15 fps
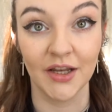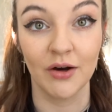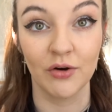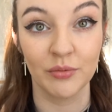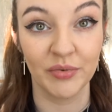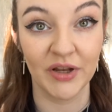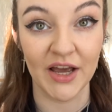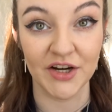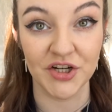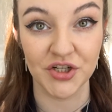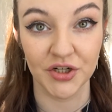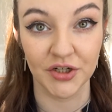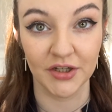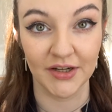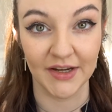Now with Black
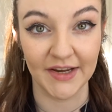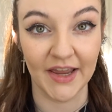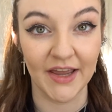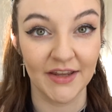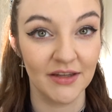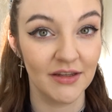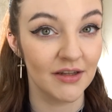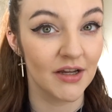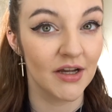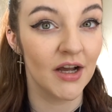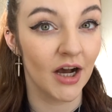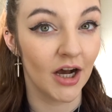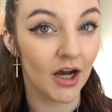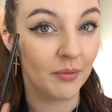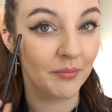Sugar again,
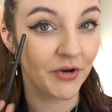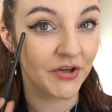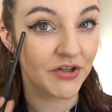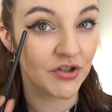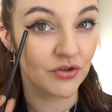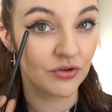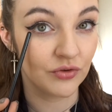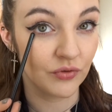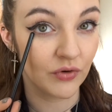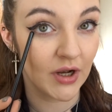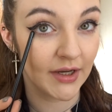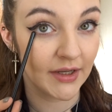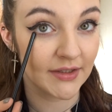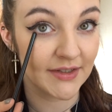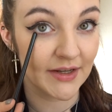I'm going to
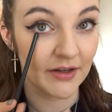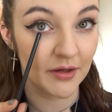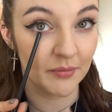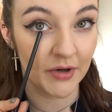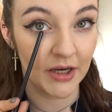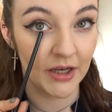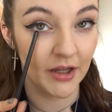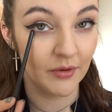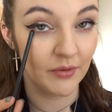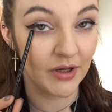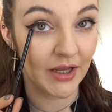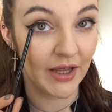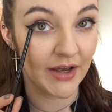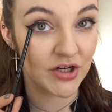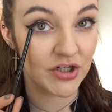drag it down in my lower
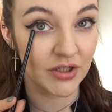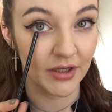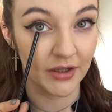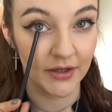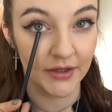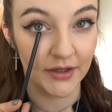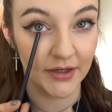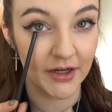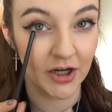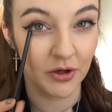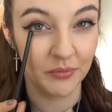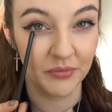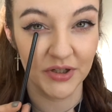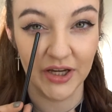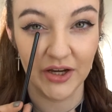lash line and
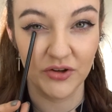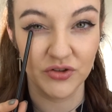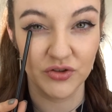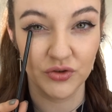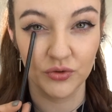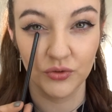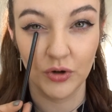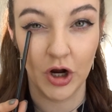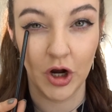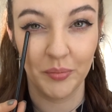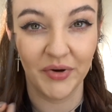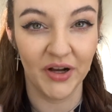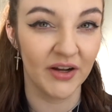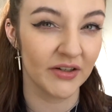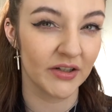come down to
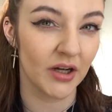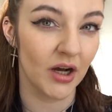about